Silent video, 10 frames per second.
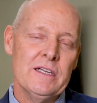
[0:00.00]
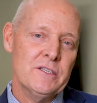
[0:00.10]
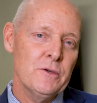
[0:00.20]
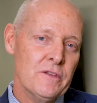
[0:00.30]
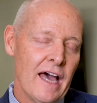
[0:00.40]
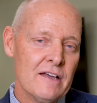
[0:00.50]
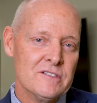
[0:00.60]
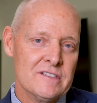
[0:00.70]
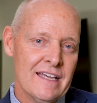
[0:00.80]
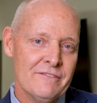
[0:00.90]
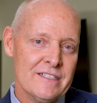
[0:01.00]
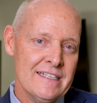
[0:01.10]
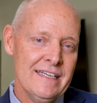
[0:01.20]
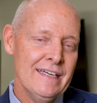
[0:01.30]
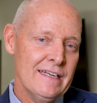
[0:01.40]
and
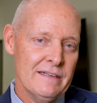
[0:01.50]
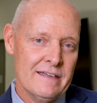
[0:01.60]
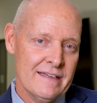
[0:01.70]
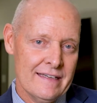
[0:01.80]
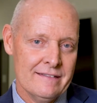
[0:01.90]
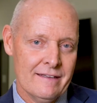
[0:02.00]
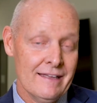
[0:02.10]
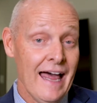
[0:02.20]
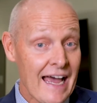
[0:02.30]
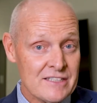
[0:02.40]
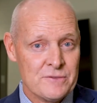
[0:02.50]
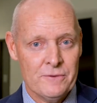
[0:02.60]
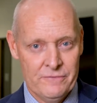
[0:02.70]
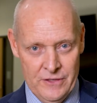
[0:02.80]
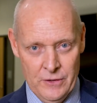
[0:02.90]
2017 in the last
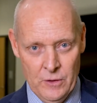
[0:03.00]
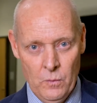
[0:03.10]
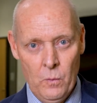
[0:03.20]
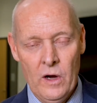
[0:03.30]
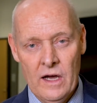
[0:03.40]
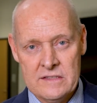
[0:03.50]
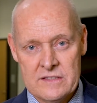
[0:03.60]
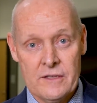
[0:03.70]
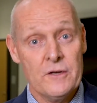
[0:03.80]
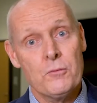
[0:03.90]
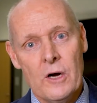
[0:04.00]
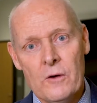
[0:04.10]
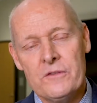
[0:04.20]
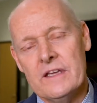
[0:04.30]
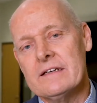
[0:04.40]
review was the
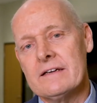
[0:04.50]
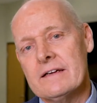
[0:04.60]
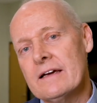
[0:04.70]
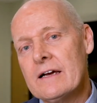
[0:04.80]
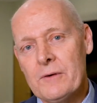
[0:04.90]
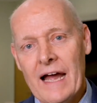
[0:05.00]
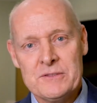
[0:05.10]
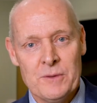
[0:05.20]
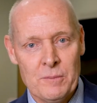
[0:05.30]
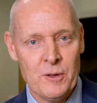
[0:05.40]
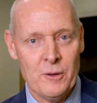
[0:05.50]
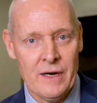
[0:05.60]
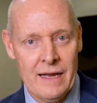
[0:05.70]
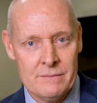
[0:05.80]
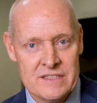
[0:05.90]
growth in graduate
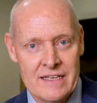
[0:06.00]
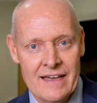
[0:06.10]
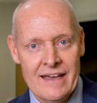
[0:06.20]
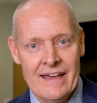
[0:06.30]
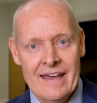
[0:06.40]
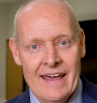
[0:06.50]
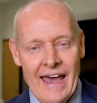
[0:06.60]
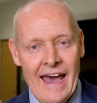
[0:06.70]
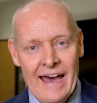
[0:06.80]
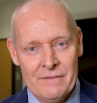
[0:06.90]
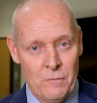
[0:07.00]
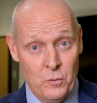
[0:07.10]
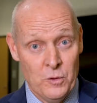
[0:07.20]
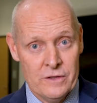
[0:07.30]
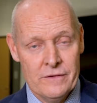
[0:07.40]
programs at
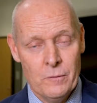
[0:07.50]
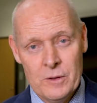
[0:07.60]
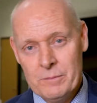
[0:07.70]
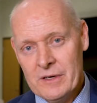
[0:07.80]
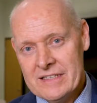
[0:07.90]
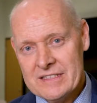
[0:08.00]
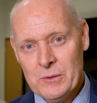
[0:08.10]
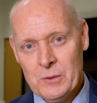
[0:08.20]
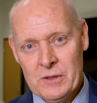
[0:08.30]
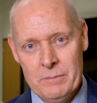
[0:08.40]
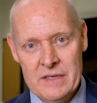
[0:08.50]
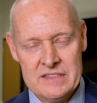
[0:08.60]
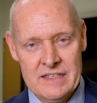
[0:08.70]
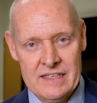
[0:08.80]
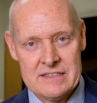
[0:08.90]
the Woodbury School of
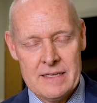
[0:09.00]
Business.